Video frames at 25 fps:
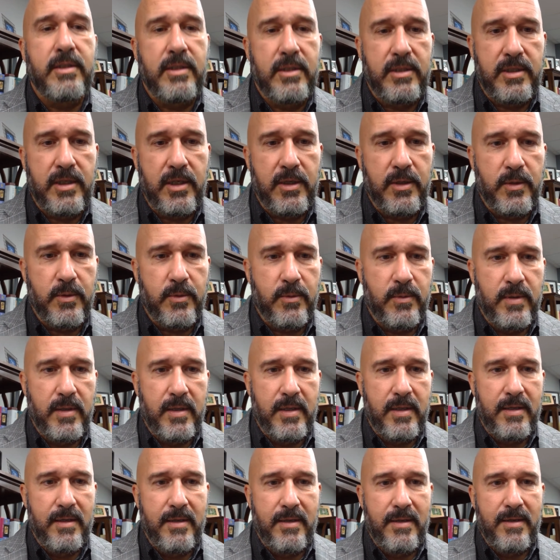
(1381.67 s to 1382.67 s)
to you
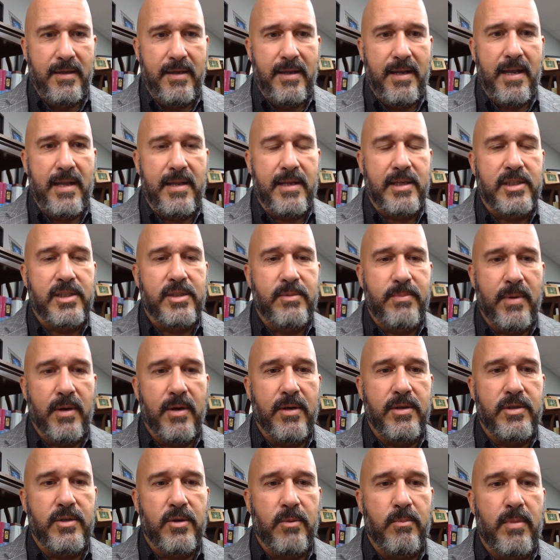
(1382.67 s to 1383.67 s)
and
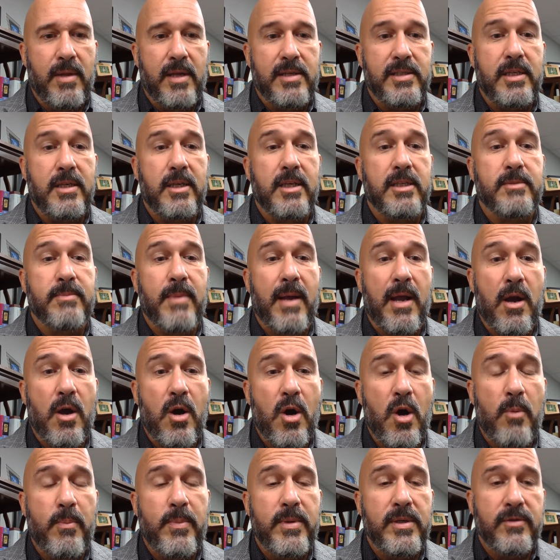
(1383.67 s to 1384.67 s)
experience your blessing because my
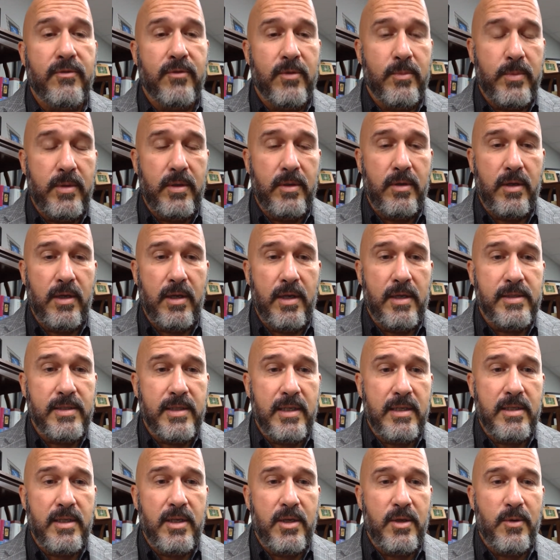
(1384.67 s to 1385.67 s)
hope is from you is
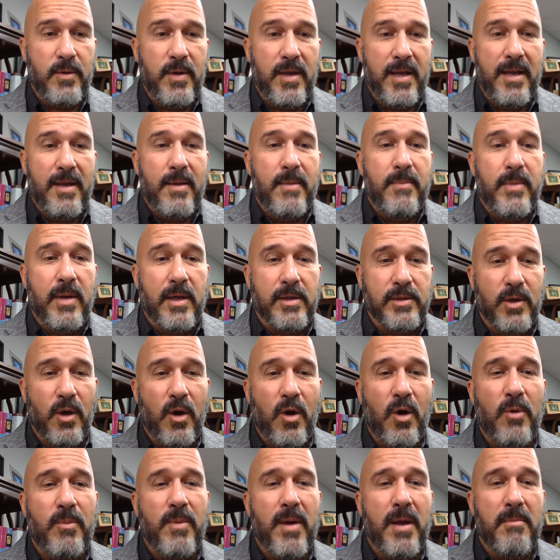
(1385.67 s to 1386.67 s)
in you because
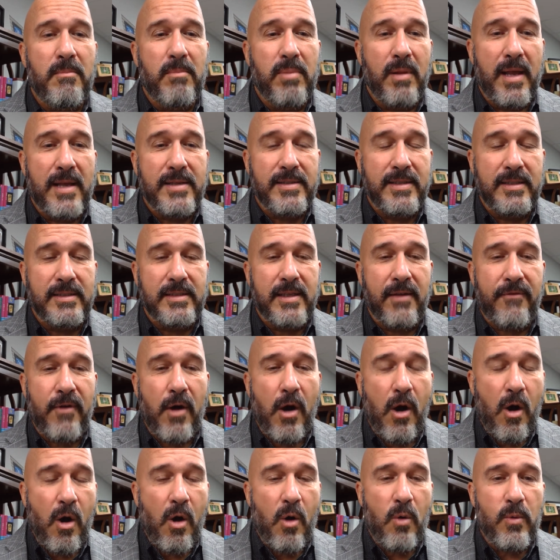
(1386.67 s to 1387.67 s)
all my blessings have
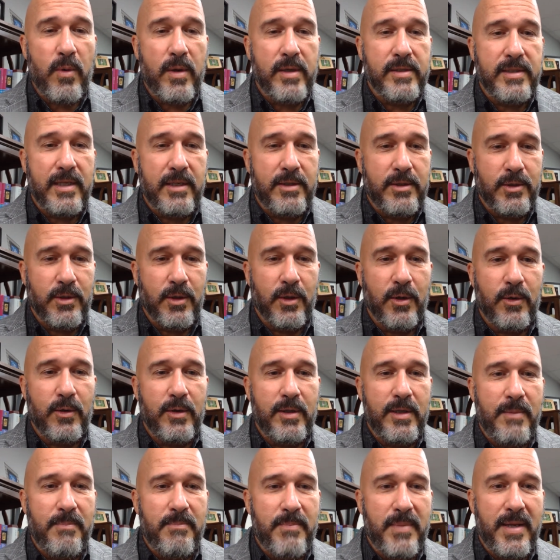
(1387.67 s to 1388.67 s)
always
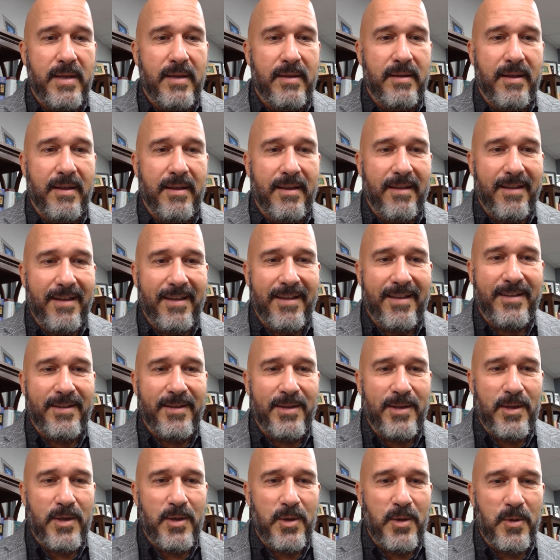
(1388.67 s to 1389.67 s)
eternally been in
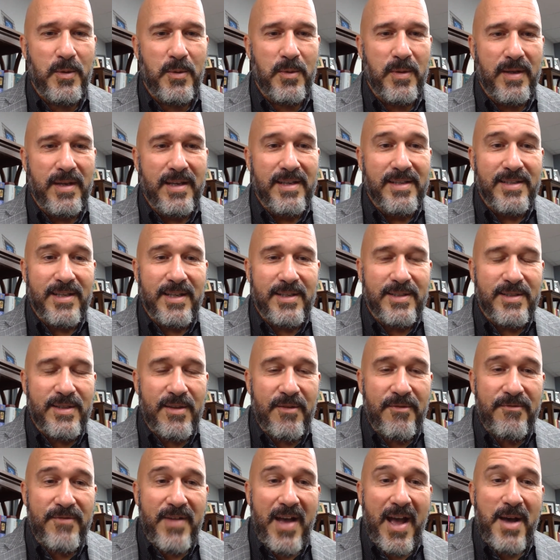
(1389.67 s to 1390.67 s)
you since the
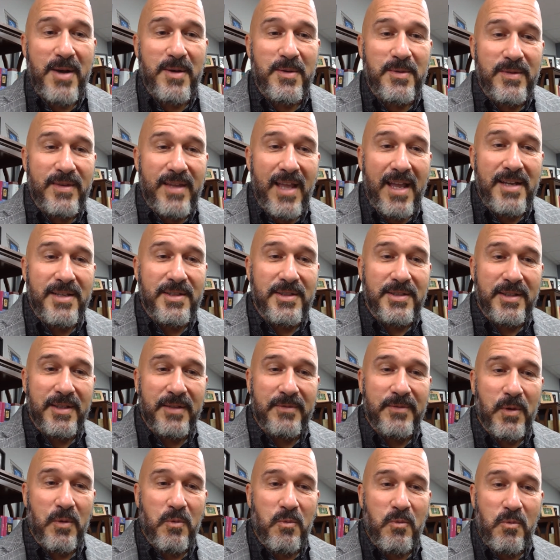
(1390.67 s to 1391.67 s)
foundation
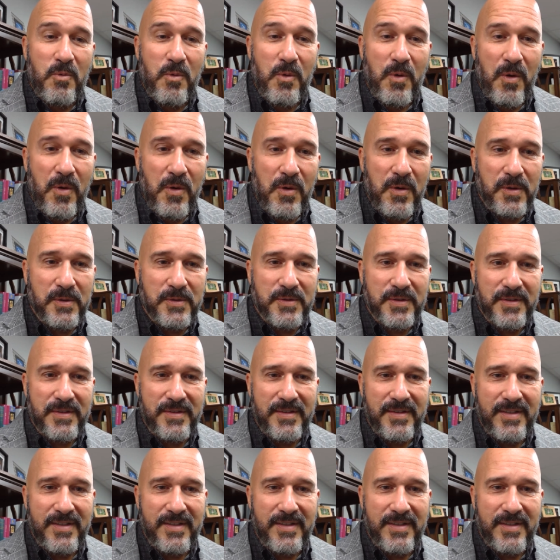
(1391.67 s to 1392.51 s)
of the world